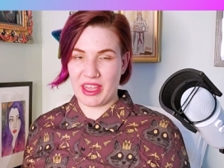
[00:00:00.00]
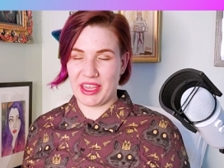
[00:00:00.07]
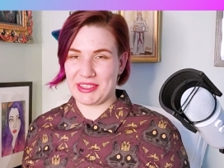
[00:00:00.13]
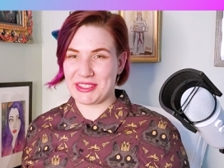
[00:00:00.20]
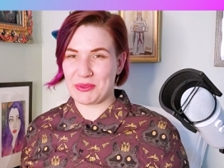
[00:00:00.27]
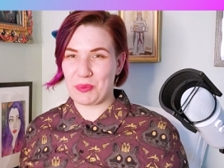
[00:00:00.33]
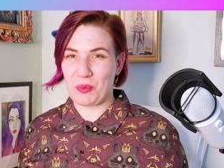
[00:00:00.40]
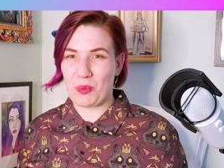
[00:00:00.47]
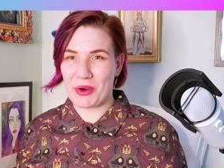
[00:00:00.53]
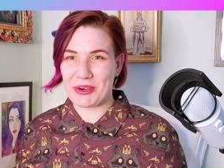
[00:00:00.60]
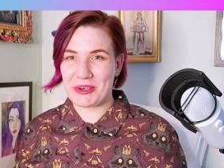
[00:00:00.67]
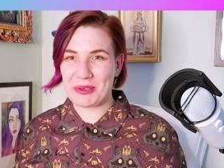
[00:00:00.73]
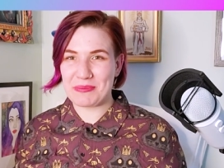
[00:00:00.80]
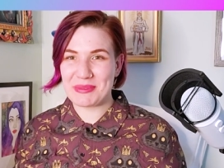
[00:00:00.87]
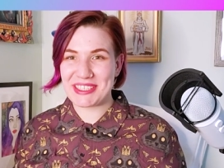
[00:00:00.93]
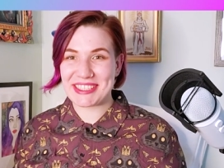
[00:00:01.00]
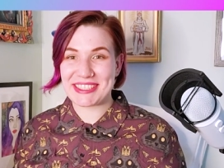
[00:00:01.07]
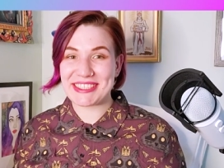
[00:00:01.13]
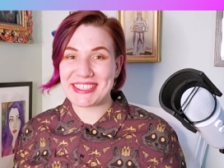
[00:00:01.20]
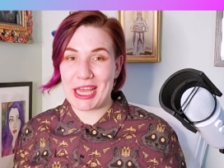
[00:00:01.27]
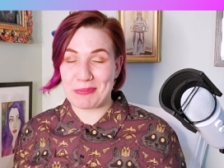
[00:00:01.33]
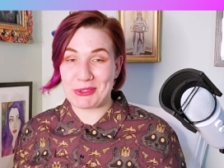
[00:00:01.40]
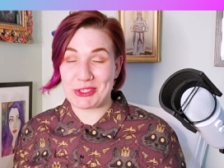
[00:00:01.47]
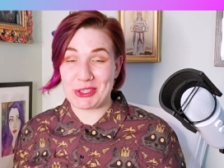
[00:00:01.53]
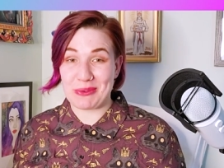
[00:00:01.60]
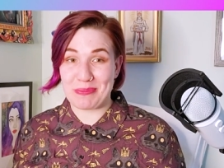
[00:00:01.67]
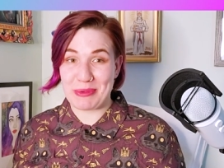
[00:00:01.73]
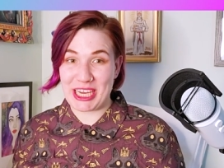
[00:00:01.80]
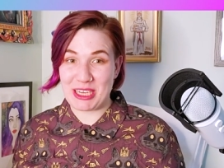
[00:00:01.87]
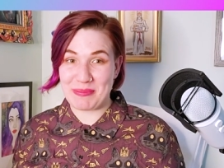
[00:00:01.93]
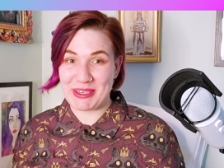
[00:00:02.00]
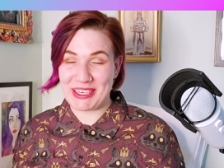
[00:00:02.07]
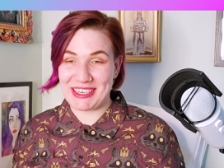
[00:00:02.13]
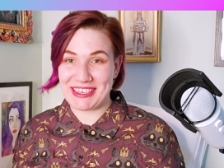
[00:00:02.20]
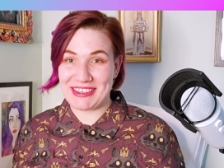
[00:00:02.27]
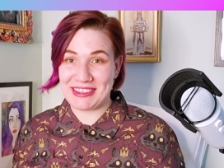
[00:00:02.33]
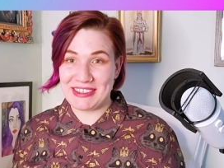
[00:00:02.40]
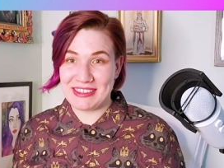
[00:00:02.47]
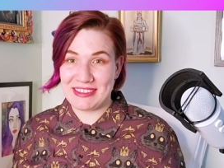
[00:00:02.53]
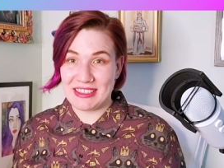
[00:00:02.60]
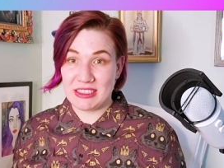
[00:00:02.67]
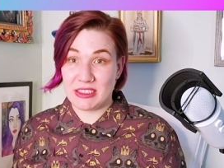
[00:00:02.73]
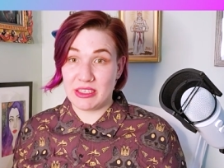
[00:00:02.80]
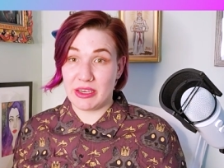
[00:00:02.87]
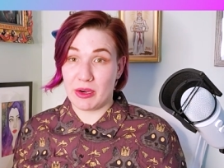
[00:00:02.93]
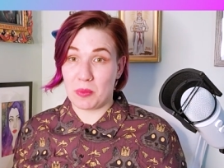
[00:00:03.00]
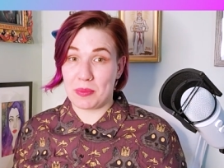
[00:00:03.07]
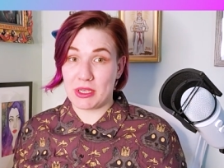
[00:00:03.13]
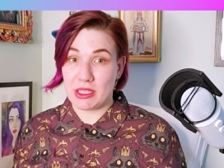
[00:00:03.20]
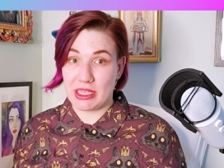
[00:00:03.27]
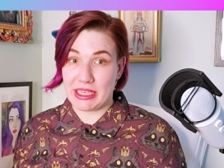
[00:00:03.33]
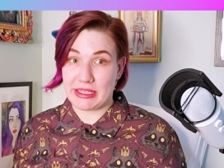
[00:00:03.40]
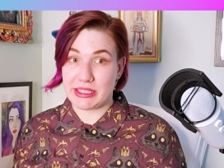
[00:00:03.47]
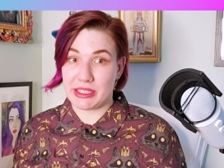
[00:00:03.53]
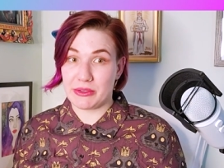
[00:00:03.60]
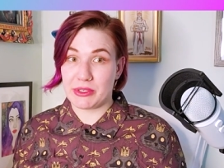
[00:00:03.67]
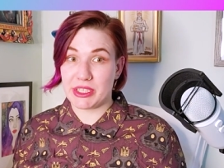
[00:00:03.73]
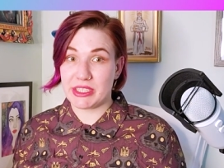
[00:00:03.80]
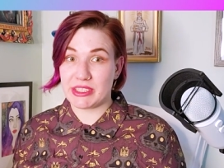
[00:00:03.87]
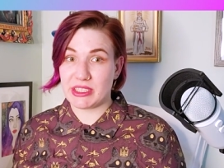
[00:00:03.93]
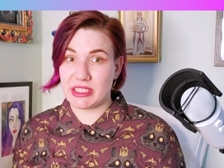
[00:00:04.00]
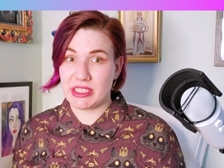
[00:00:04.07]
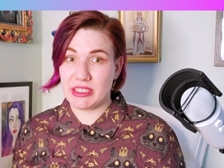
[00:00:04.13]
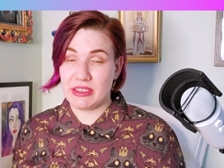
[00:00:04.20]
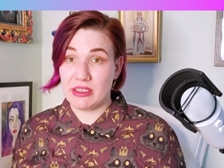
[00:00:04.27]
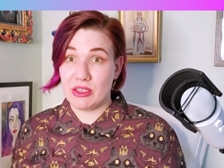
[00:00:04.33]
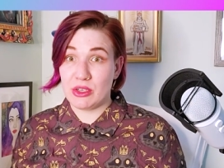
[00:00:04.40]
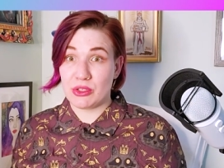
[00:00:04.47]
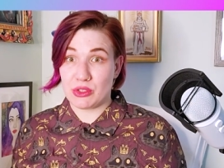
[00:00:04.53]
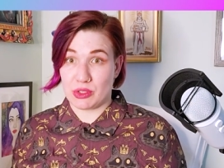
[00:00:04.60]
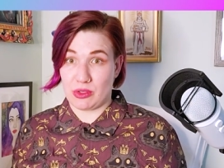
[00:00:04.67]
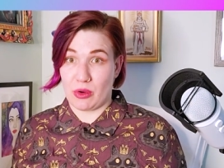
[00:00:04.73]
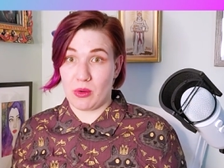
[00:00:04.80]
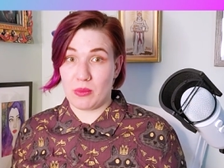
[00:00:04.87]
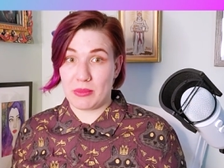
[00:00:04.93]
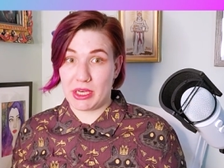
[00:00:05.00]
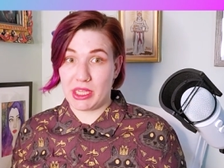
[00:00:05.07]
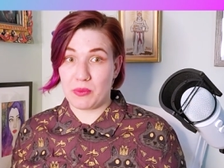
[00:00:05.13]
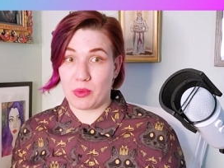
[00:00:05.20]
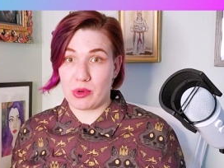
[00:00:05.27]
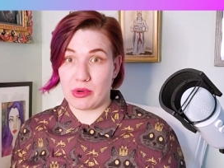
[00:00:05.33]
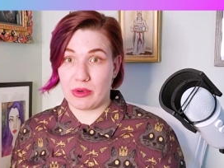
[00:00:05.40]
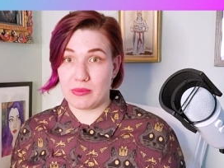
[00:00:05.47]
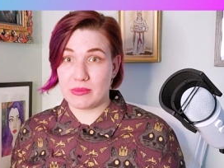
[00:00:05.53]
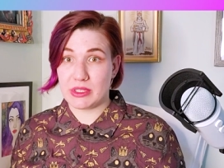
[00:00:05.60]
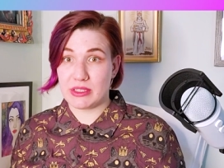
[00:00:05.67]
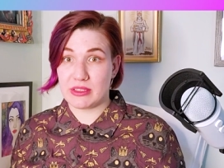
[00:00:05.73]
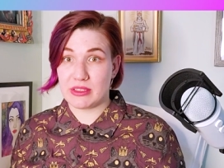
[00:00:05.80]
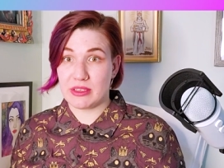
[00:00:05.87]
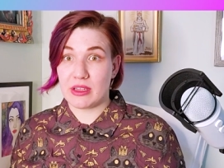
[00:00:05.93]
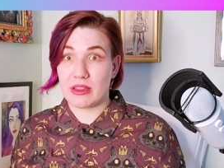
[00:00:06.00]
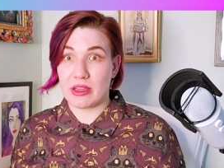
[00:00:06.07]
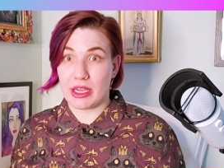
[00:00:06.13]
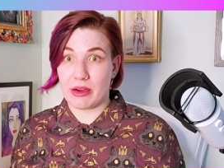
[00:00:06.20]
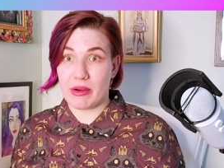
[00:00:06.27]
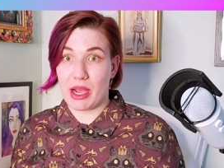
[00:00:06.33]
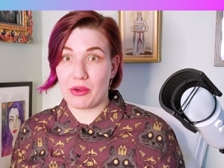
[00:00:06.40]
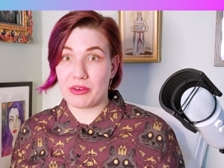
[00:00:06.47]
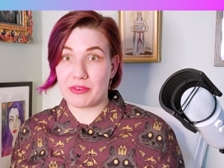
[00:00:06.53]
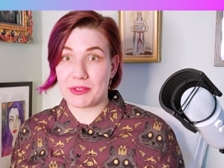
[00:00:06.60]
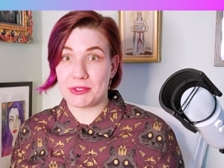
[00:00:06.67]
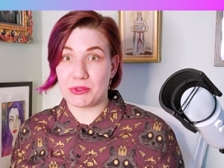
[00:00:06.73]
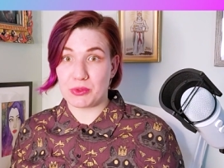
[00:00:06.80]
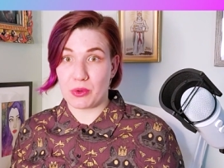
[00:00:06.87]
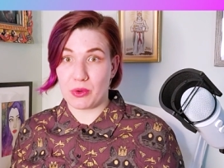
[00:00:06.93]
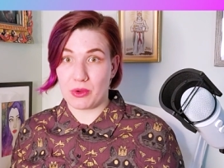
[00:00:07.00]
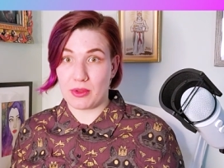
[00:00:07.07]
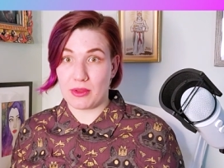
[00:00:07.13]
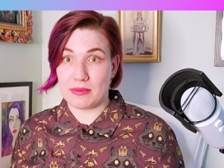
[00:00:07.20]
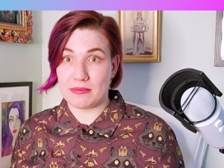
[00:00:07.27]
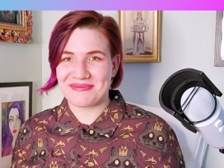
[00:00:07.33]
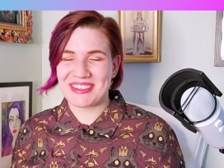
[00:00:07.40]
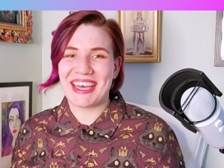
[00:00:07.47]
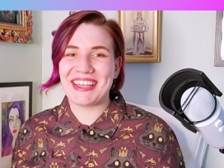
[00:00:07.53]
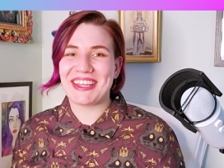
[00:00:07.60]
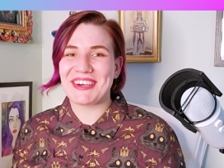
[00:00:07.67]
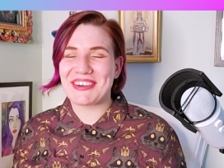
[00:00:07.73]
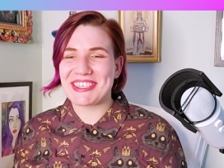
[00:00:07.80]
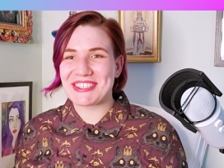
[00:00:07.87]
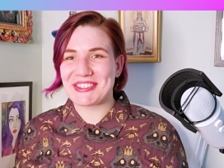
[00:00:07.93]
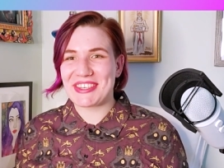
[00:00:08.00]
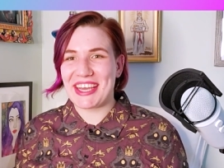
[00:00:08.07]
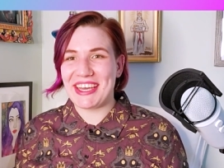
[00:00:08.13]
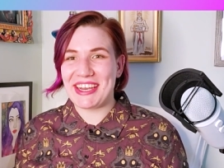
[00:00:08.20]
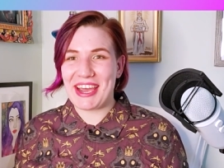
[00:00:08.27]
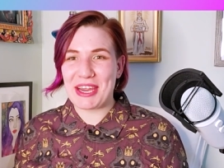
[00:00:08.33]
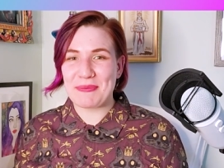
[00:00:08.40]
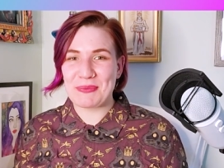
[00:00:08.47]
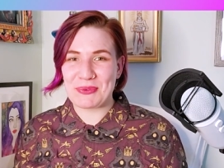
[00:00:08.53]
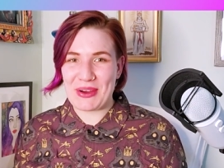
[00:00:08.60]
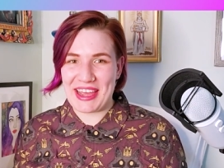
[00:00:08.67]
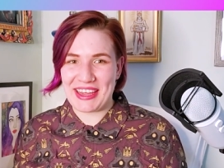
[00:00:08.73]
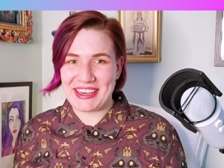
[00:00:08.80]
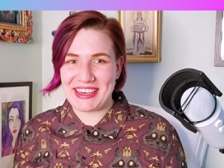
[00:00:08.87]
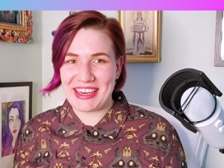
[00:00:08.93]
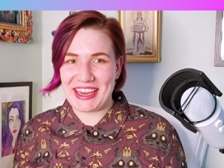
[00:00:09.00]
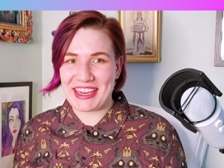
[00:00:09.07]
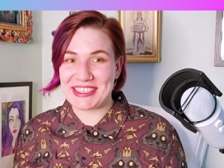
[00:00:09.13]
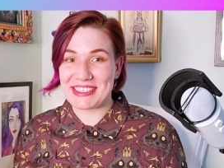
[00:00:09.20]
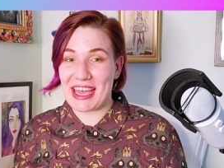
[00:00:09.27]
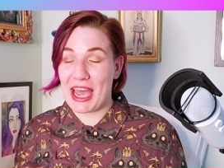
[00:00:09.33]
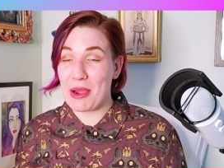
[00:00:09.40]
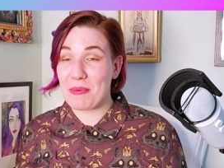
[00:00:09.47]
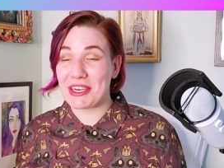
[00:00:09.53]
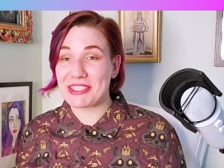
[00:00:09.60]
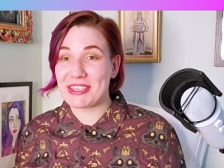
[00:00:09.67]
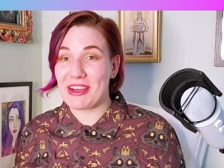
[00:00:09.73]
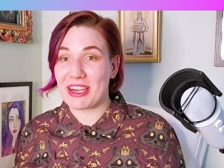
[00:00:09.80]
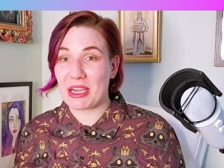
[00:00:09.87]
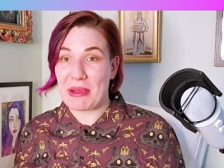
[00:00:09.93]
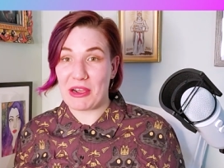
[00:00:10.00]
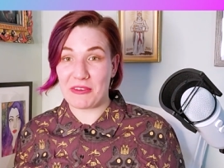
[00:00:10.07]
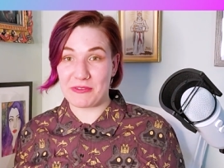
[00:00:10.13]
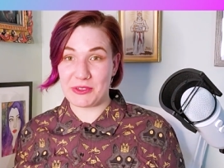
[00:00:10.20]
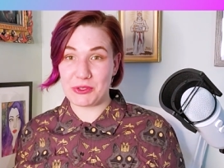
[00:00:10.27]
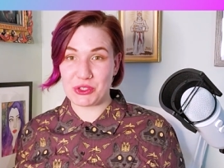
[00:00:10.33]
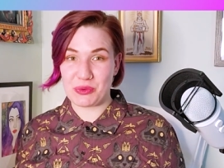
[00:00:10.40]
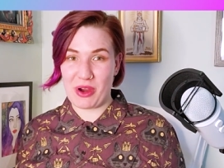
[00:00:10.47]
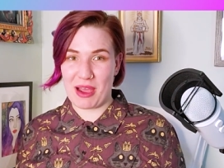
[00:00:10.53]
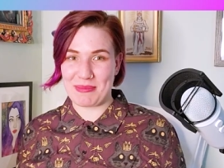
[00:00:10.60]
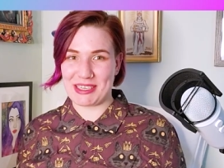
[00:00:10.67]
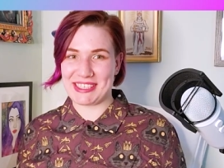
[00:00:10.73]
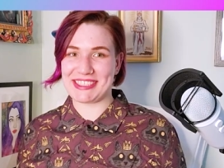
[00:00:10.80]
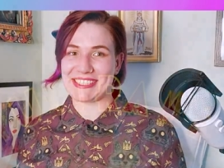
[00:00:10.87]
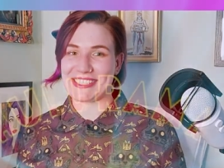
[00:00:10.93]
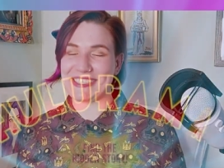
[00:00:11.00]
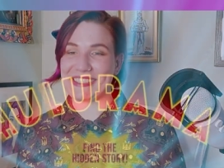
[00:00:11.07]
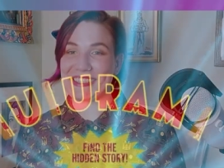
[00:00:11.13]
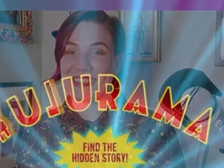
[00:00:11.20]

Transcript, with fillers: It's wormception, baby! No, but like seriously, so many worms. They are out of control. Hello Internet, I'm Ren, and I want to talk about Futurama Season